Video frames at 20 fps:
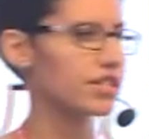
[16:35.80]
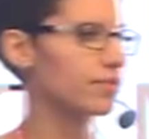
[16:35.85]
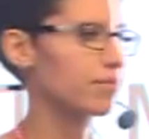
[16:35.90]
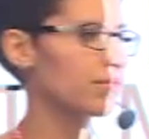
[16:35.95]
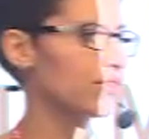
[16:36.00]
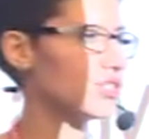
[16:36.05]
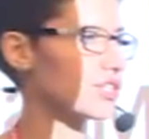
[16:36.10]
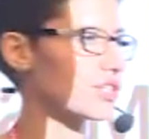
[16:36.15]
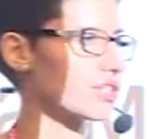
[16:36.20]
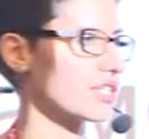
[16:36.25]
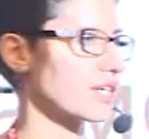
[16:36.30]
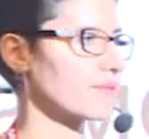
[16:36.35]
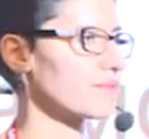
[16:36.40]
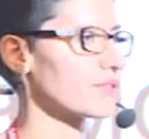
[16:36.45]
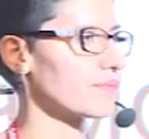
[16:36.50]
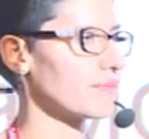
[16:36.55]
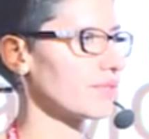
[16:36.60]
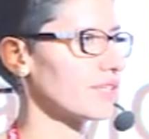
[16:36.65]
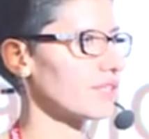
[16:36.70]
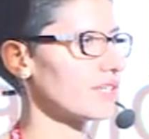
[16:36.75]
Then
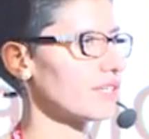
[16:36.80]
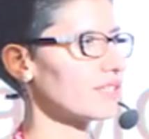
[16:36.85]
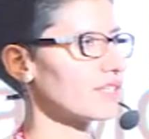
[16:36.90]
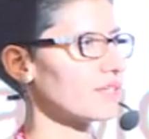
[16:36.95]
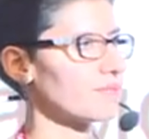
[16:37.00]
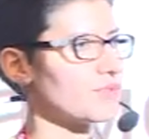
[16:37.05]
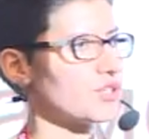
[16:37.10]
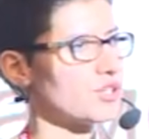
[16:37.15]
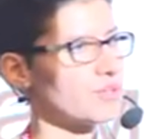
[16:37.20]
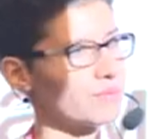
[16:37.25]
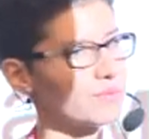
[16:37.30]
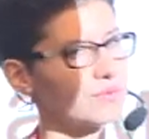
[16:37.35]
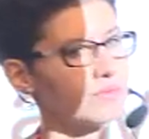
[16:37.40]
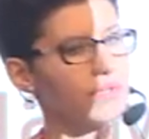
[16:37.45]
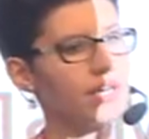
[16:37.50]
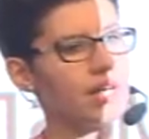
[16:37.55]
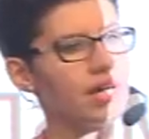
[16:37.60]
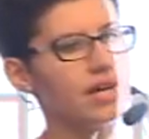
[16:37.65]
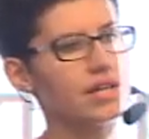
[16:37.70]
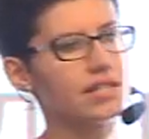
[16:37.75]

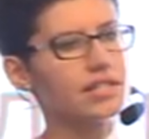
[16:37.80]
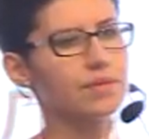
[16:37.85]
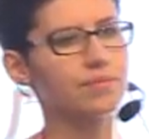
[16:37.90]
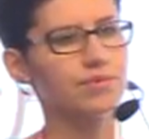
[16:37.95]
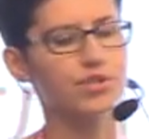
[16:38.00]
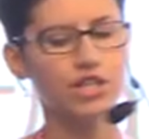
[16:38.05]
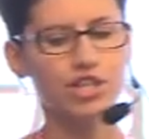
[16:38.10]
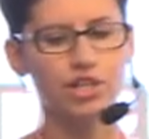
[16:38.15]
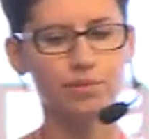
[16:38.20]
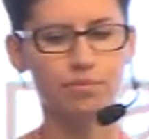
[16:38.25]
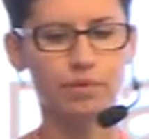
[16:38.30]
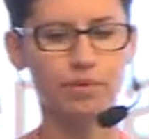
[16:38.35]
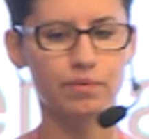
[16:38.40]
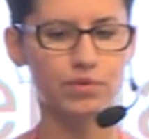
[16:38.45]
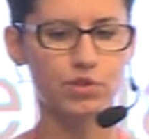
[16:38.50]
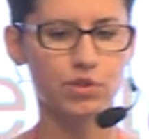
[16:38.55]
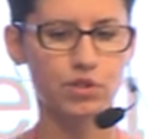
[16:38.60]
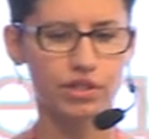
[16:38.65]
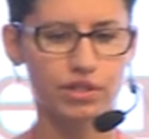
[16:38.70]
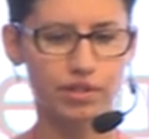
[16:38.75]
I provided
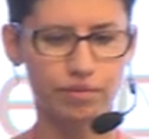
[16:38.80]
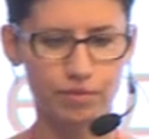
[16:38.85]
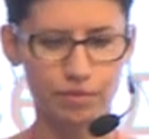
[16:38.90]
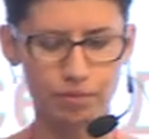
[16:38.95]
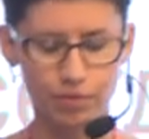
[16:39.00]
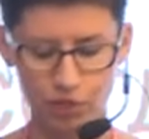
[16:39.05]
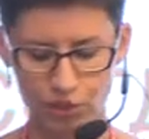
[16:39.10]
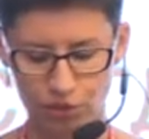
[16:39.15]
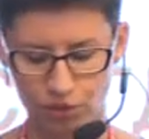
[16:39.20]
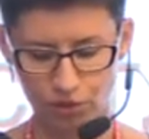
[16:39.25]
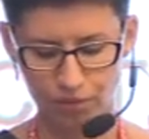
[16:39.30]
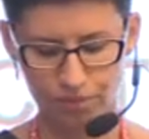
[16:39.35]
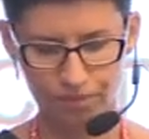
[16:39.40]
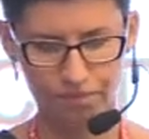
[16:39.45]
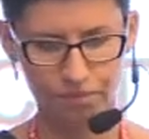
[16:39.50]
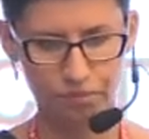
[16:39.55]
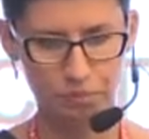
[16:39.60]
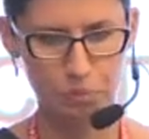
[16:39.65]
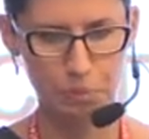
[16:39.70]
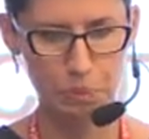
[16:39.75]
all
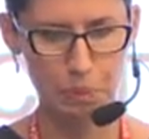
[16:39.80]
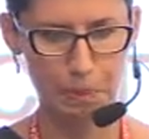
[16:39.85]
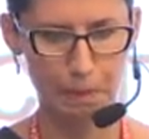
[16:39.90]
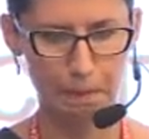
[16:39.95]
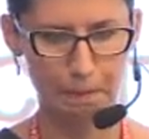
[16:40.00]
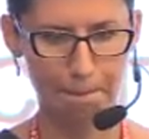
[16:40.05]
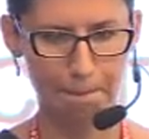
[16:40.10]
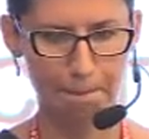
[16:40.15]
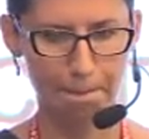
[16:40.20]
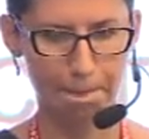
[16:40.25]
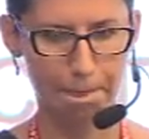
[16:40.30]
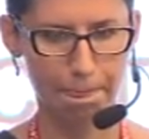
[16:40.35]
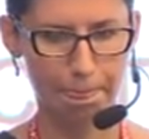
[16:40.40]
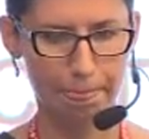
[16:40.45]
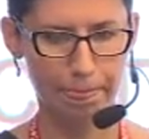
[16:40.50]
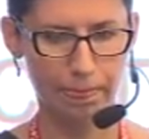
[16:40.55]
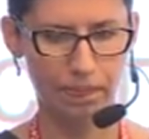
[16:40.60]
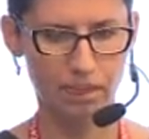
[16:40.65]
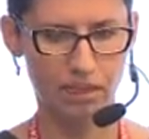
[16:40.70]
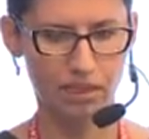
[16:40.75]
bug-related information,
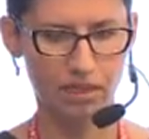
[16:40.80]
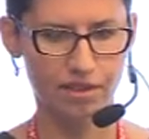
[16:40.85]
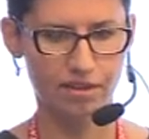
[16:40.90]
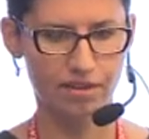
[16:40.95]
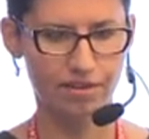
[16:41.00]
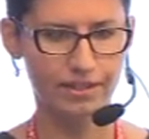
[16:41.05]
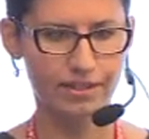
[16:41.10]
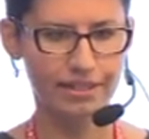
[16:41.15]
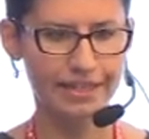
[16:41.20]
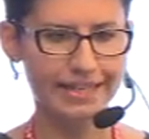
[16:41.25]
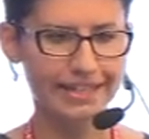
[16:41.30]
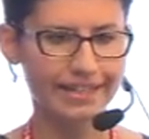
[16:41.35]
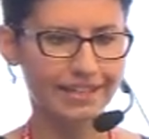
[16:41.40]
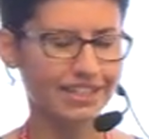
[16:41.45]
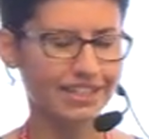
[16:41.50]
and the developer